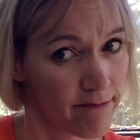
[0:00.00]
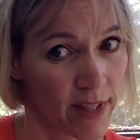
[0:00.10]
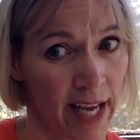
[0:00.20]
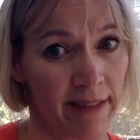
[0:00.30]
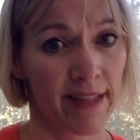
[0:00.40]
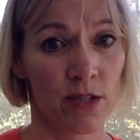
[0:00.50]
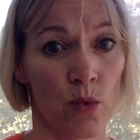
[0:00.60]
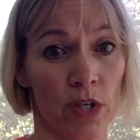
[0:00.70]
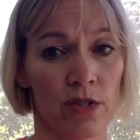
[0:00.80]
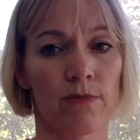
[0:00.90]
okay, that's
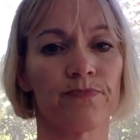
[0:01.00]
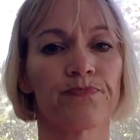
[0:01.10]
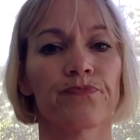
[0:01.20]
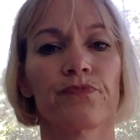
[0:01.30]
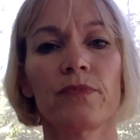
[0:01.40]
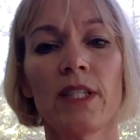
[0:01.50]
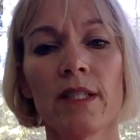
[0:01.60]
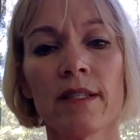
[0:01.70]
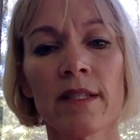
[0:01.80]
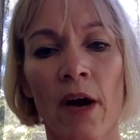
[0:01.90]
worse.
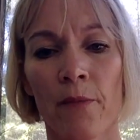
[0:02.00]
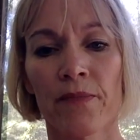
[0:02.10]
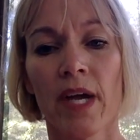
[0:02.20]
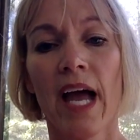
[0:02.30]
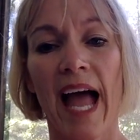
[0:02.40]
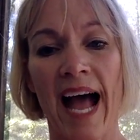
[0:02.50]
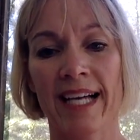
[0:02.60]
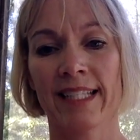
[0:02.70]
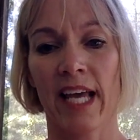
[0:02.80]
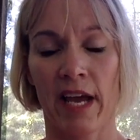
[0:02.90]
So
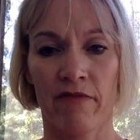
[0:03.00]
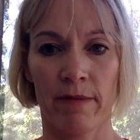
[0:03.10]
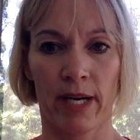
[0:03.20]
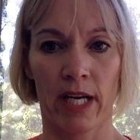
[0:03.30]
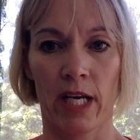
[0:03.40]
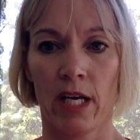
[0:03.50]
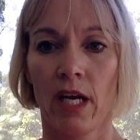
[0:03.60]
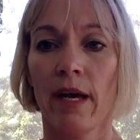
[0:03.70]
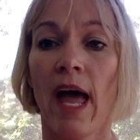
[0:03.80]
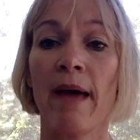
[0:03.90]
ask everybody
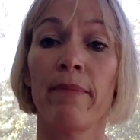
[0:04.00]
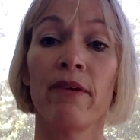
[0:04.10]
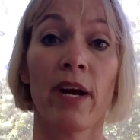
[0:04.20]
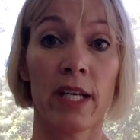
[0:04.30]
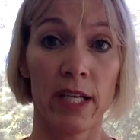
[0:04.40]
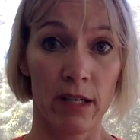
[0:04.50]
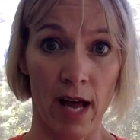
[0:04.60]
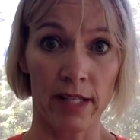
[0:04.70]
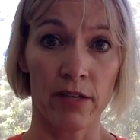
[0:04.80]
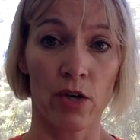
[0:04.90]
and be ready to hear
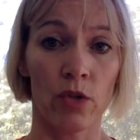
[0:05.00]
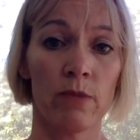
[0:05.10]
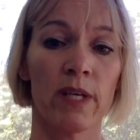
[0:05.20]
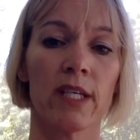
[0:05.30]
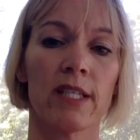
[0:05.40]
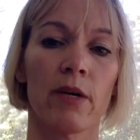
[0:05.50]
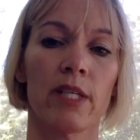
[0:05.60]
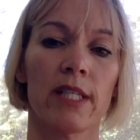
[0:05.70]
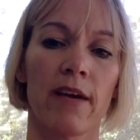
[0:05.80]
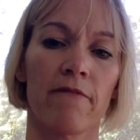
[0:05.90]
lots of no's, because they
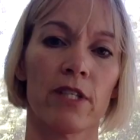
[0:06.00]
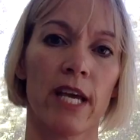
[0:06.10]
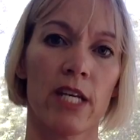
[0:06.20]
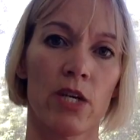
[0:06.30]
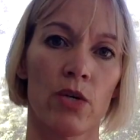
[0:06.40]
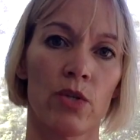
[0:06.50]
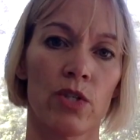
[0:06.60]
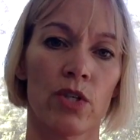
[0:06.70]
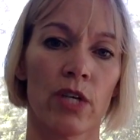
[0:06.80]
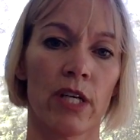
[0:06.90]
always say for 10
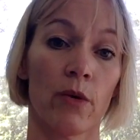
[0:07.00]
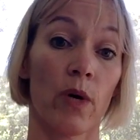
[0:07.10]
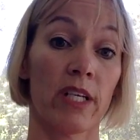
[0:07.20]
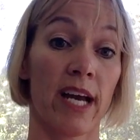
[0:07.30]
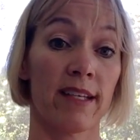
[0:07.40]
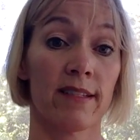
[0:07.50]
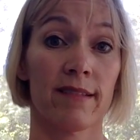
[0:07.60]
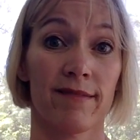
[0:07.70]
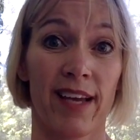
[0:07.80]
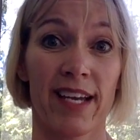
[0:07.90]
no's, you're going to hear one yes.
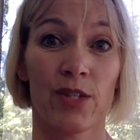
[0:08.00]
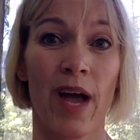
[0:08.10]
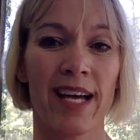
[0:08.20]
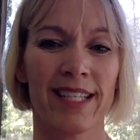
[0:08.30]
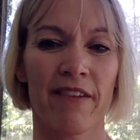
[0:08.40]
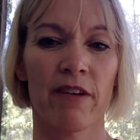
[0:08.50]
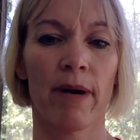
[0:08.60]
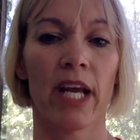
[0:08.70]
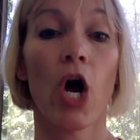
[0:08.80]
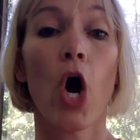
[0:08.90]
Okay, so ask
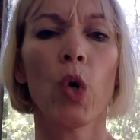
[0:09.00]
everybody.